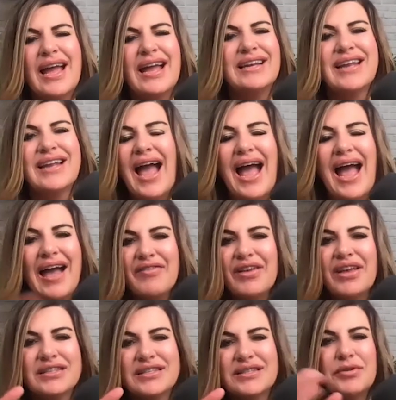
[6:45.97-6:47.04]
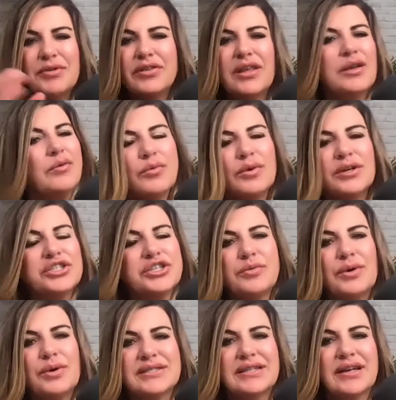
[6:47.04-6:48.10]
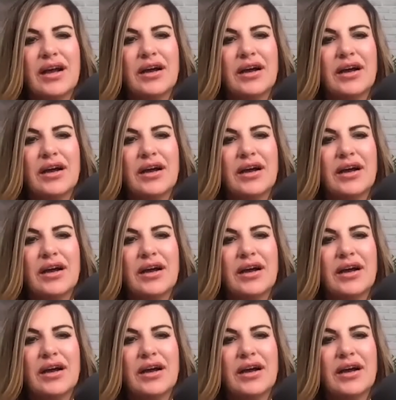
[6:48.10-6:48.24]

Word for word: and having a smoothie when she wasn't